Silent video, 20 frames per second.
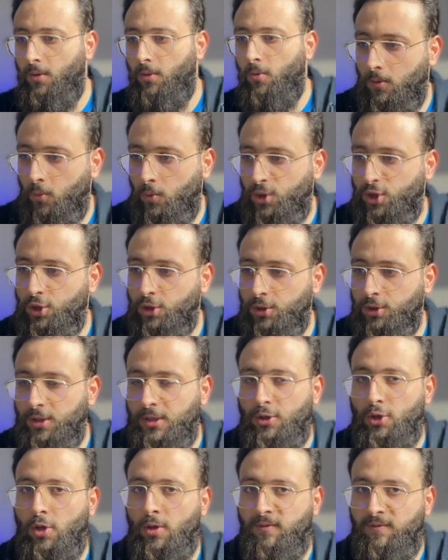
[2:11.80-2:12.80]
we should
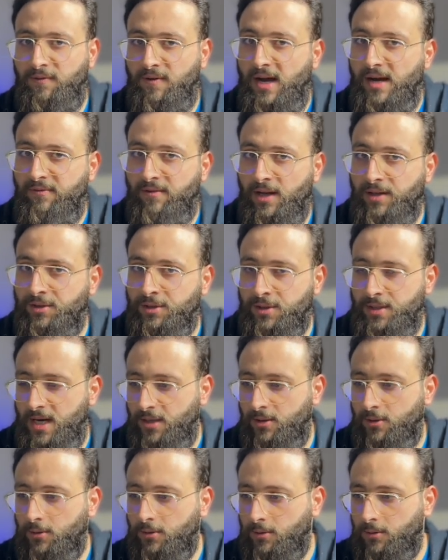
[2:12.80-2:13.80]
return 500
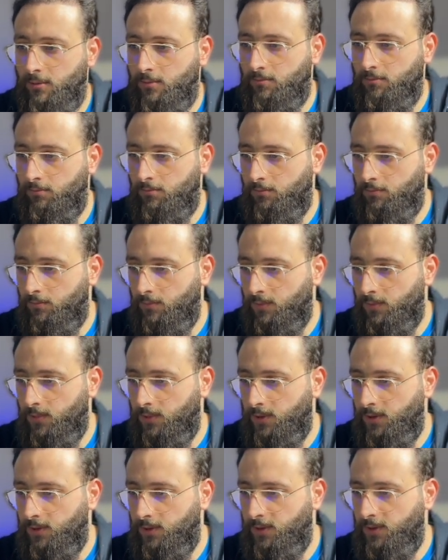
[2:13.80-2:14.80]
error.
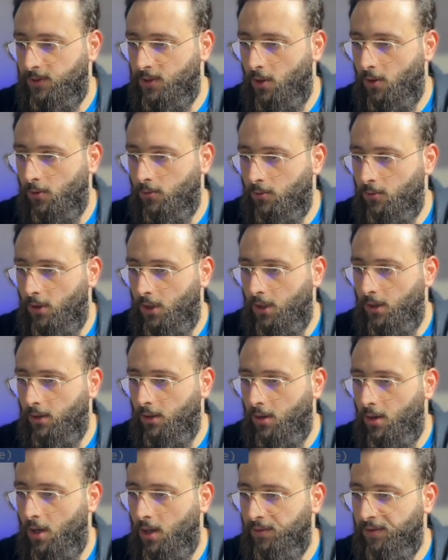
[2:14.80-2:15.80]
So
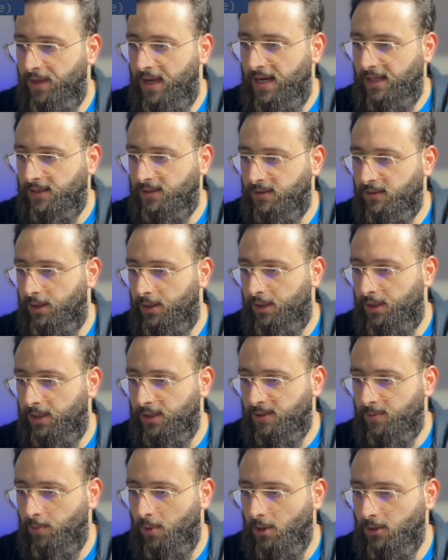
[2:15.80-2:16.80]
context
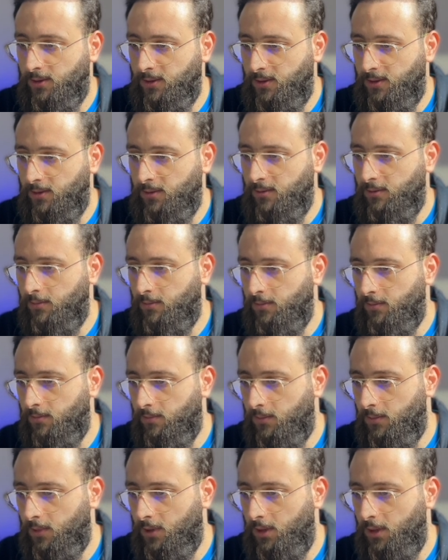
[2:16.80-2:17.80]
response
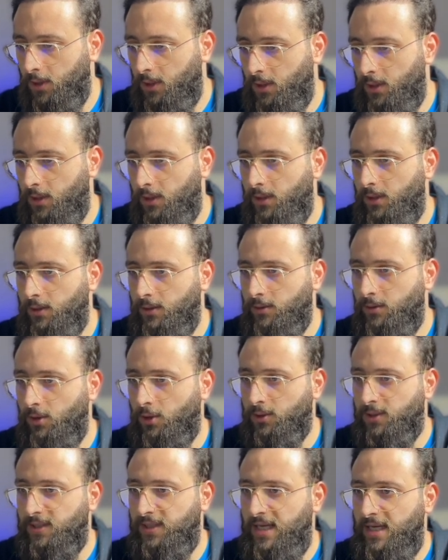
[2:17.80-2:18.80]

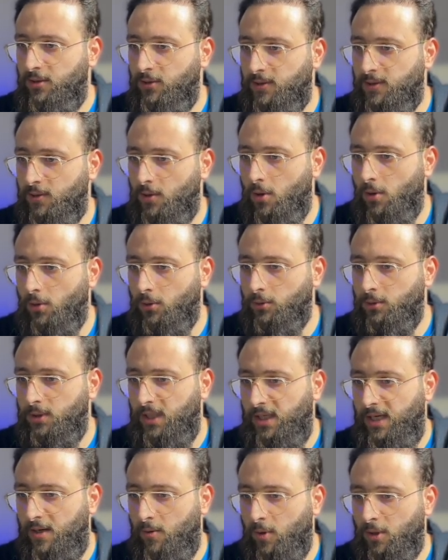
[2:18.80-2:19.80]
.status code
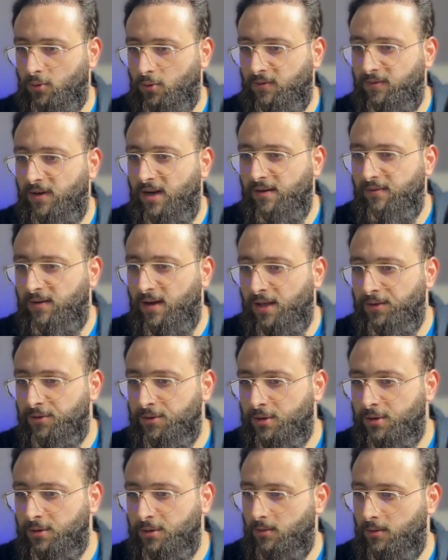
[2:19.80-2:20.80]
equal to
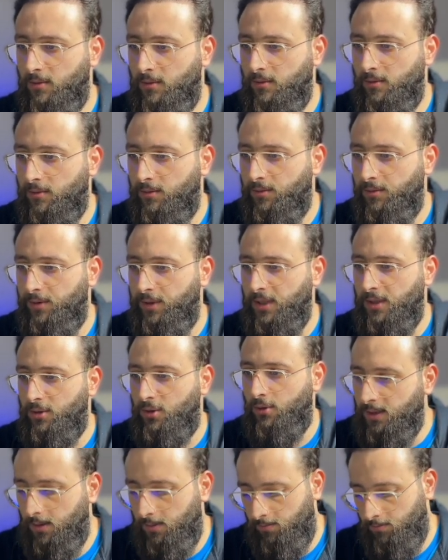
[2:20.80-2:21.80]
500
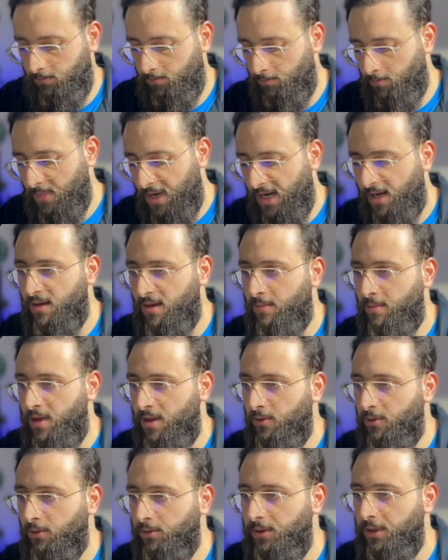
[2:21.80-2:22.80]
return. Make the
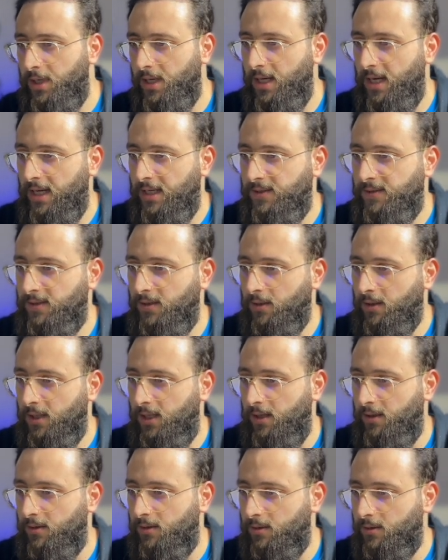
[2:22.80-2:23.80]
method async
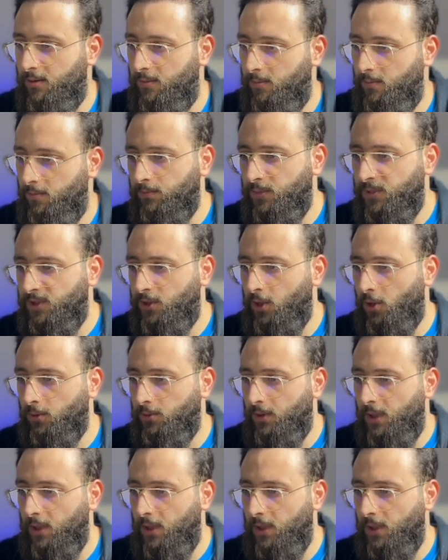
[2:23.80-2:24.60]
here. So